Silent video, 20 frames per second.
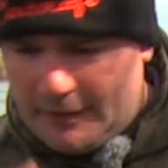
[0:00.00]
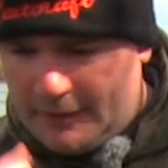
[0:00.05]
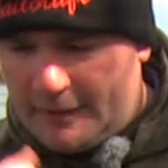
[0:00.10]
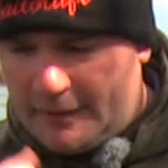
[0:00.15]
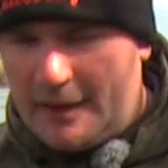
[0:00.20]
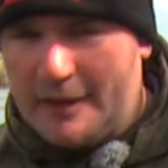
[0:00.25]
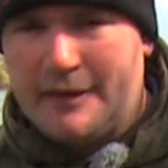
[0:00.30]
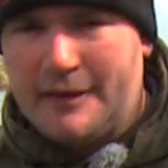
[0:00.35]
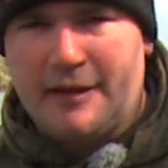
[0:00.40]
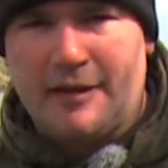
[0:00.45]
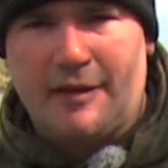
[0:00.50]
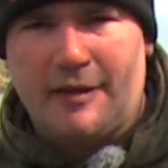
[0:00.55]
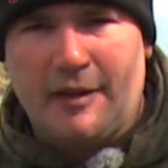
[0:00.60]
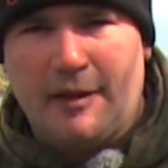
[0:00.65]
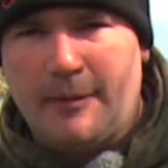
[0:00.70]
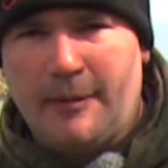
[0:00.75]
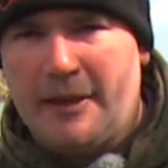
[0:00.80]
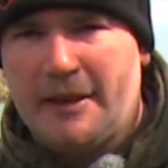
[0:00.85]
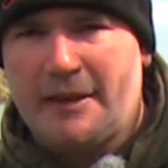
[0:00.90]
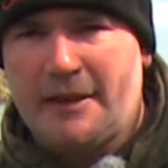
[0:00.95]
does its
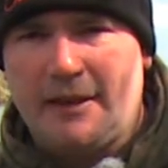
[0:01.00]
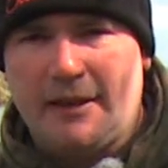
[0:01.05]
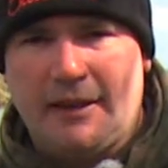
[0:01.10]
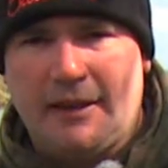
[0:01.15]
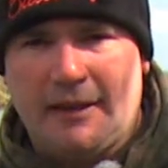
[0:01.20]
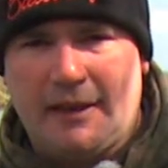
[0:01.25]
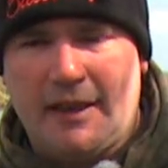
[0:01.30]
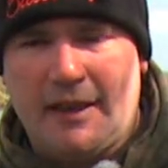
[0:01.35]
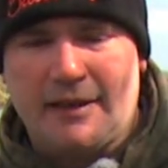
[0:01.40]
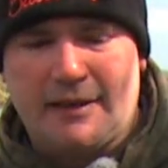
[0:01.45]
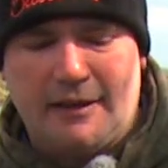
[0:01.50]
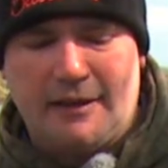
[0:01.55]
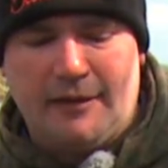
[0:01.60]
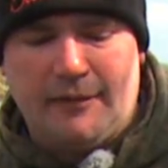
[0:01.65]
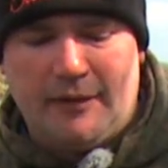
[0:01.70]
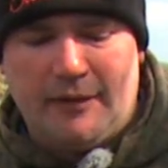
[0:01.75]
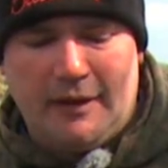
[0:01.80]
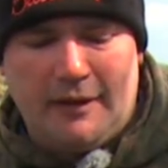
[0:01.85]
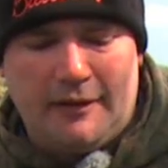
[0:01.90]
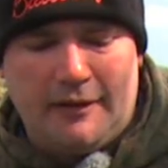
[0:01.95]
job. It gets the
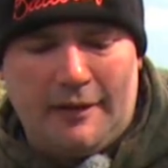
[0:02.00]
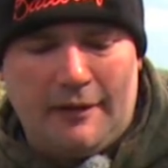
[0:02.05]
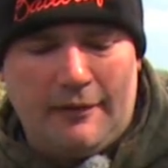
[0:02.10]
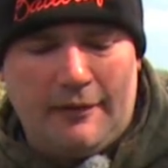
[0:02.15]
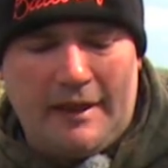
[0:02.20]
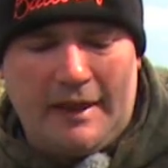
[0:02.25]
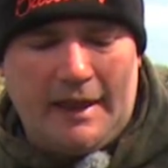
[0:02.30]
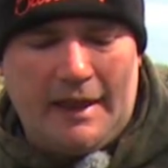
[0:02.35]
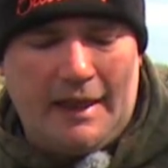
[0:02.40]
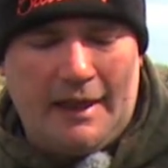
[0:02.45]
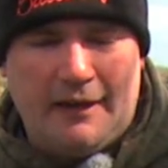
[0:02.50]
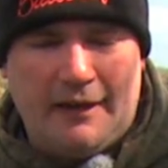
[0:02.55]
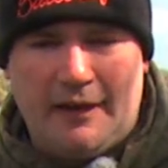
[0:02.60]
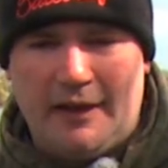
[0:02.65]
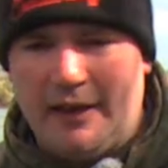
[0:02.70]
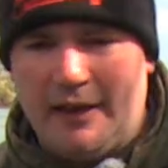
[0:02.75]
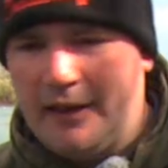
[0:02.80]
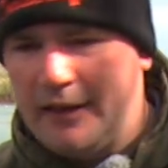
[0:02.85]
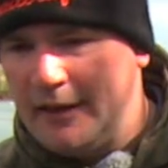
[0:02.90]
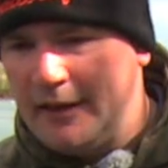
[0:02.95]
rig out
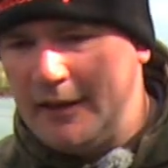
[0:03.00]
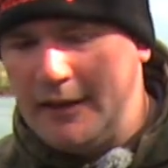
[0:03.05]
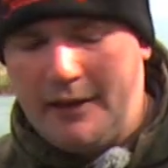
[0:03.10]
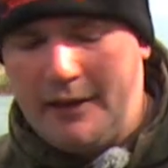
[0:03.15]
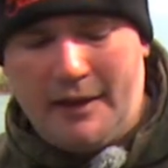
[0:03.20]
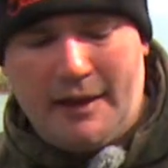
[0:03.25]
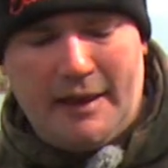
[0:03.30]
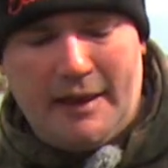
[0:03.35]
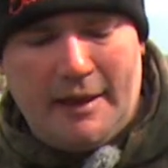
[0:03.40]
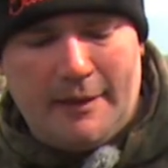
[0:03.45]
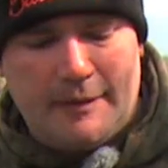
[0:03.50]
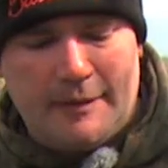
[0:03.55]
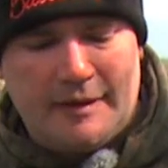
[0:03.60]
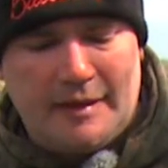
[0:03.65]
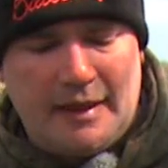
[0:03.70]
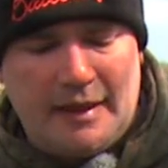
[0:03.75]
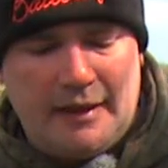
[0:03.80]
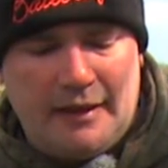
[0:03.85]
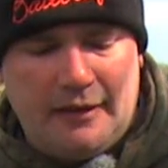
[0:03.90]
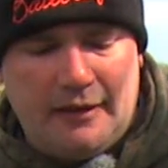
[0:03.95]
there and helps
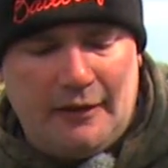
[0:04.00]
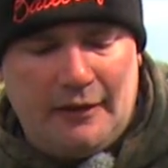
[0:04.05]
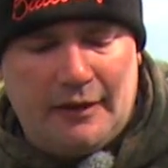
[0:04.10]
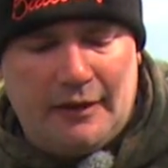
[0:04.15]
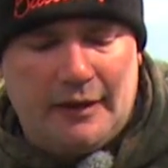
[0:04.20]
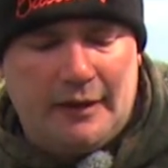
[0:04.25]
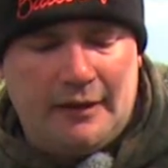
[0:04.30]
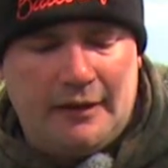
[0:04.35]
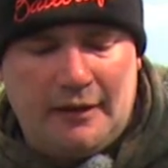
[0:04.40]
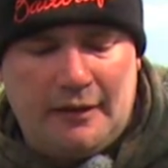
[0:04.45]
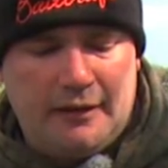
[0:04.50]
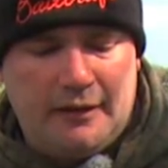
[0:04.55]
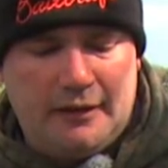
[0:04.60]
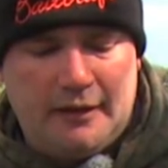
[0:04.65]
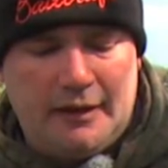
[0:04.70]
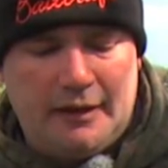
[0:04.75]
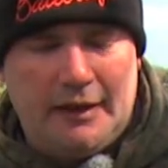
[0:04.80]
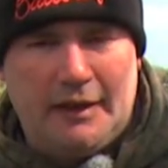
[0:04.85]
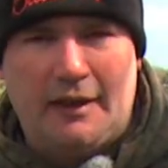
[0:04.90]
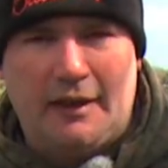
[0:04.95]
set the hook. You